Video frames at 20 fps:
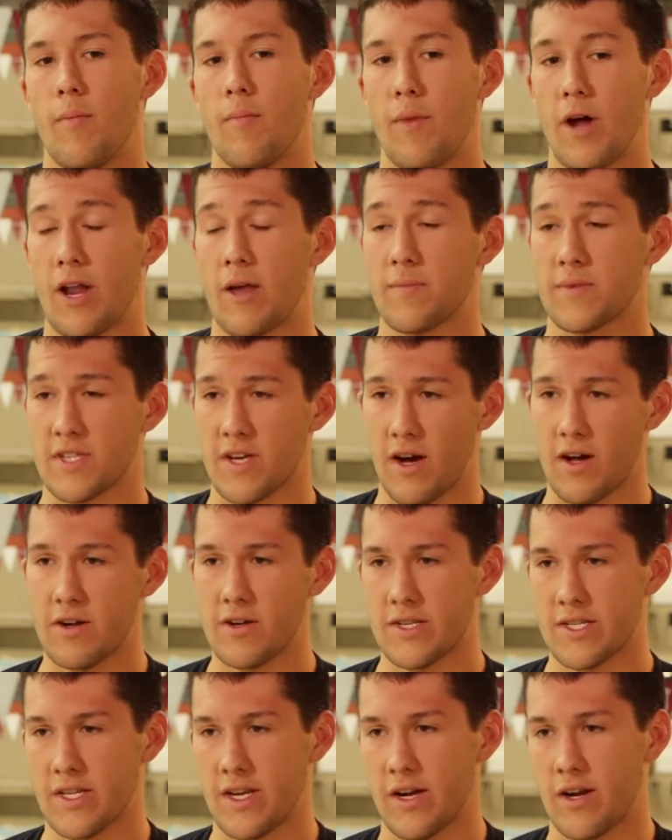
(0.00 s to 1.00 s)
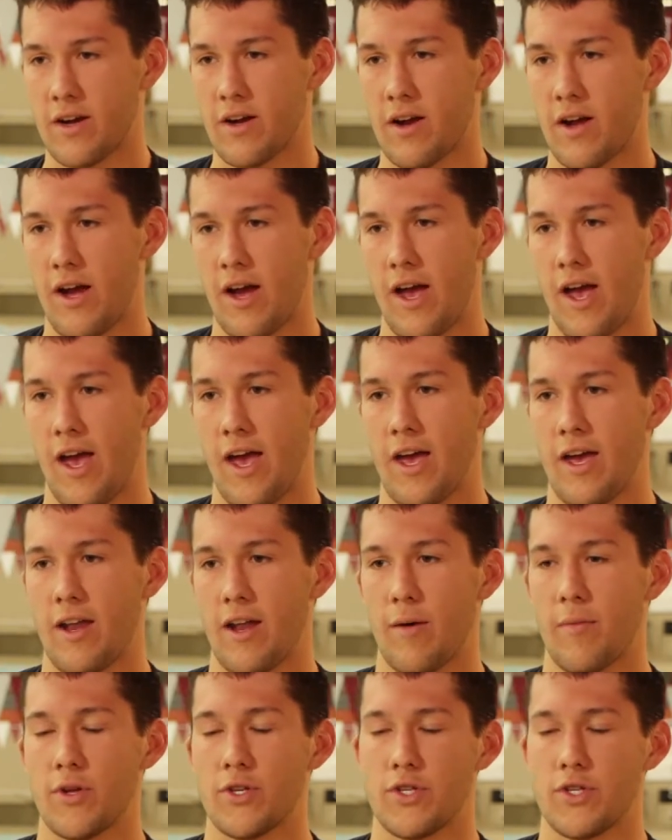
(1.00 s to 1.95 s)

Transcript: My name's Connor Snare, and I'm a